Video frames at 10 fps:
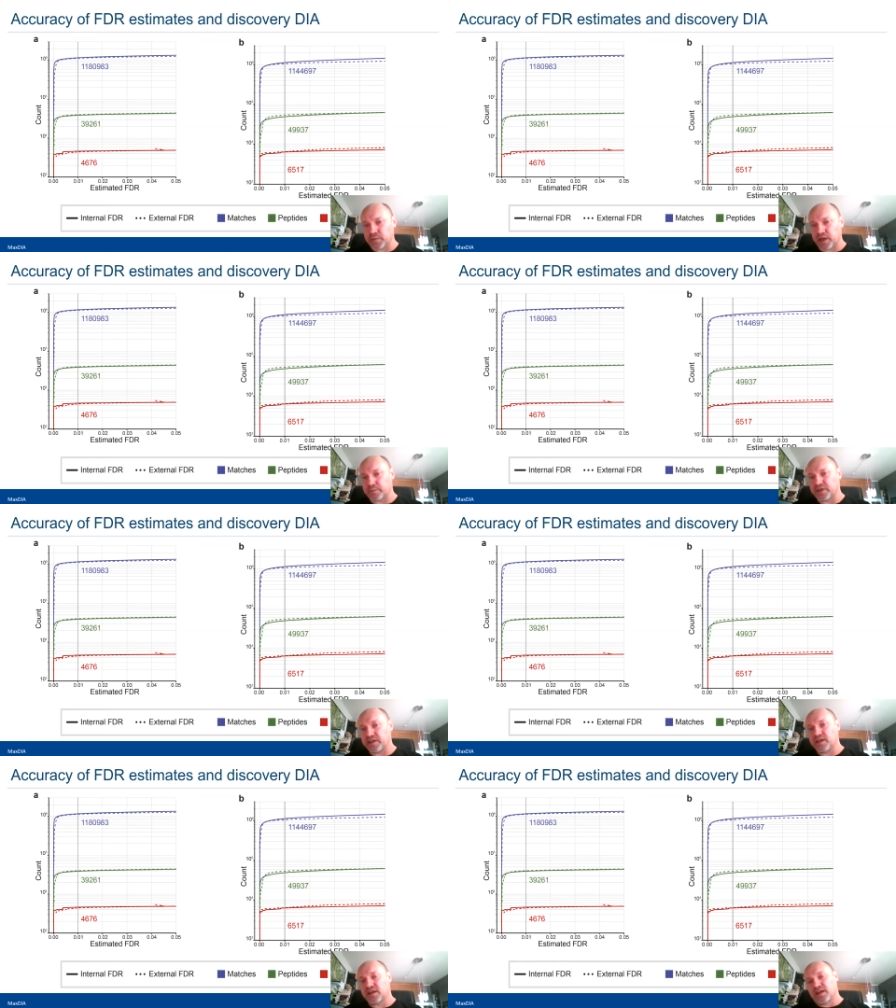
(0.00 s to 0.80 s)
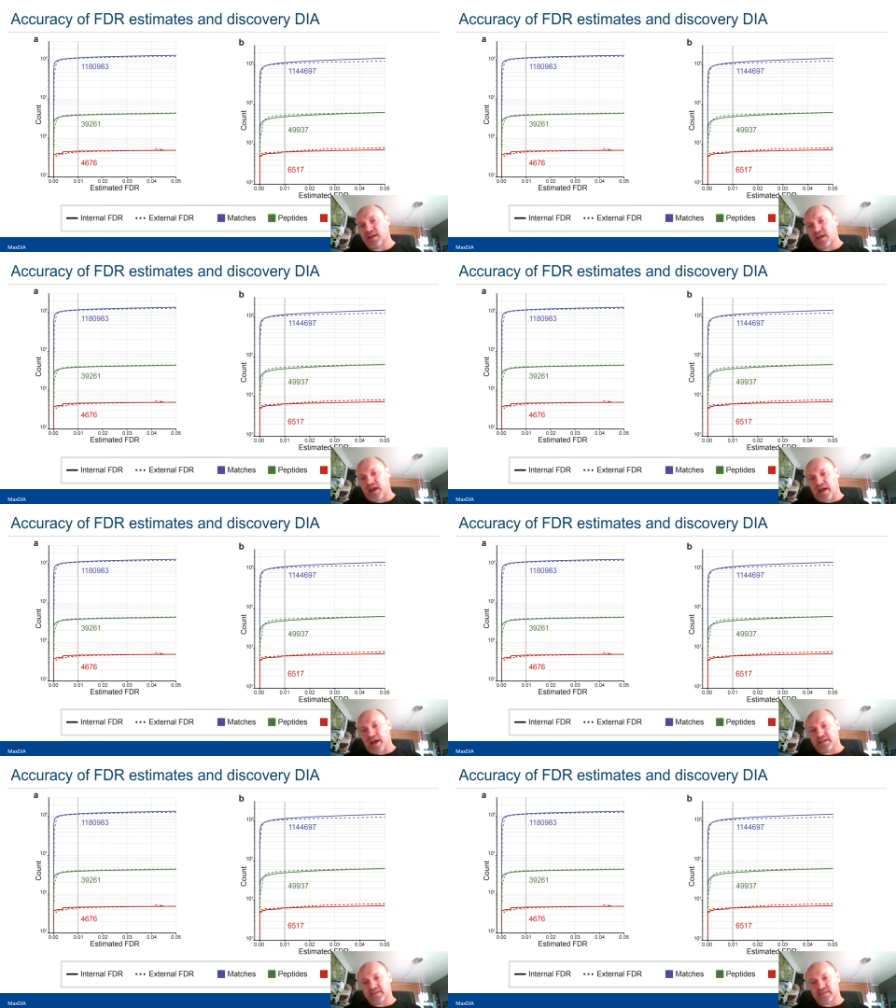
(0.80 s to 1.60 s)
library,
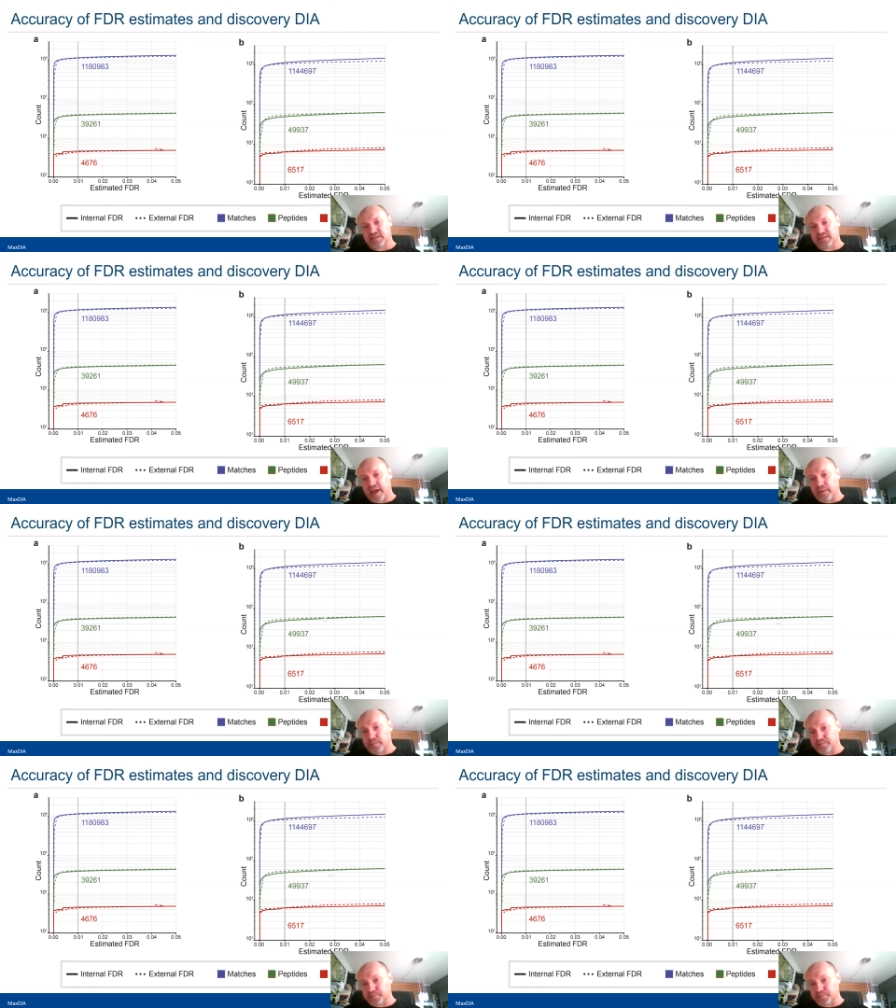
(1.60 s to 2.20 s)
and it's the same.